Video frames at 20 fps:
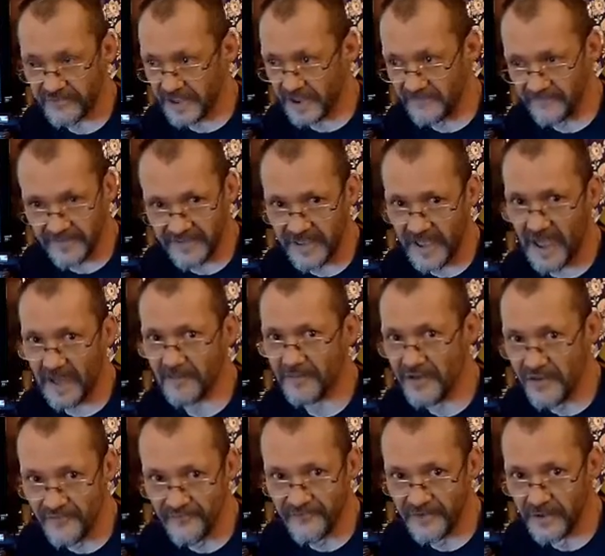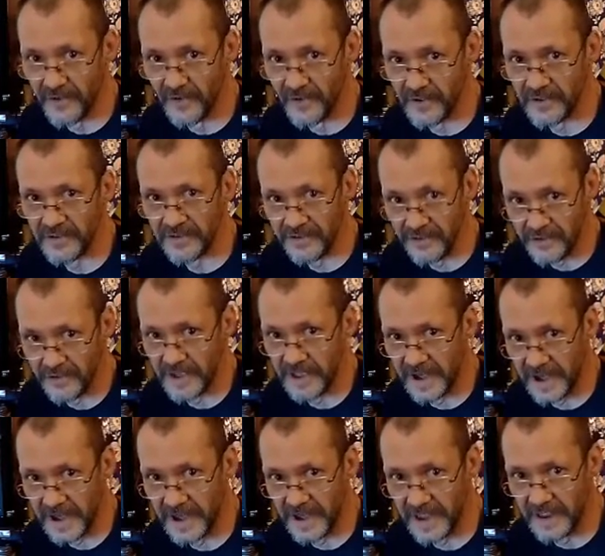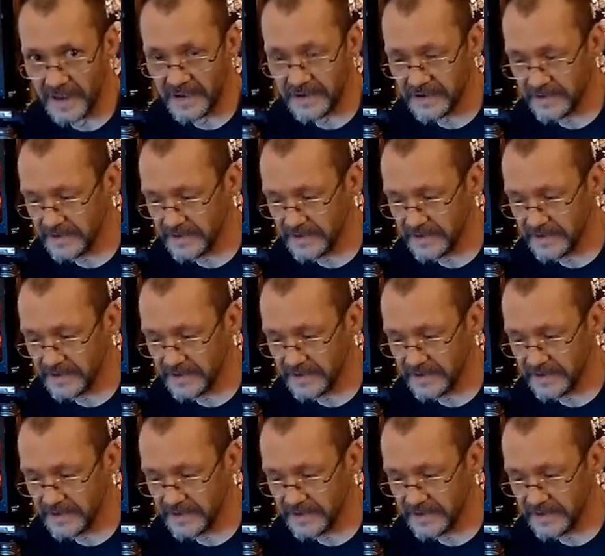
Every time you view it, you get a hit.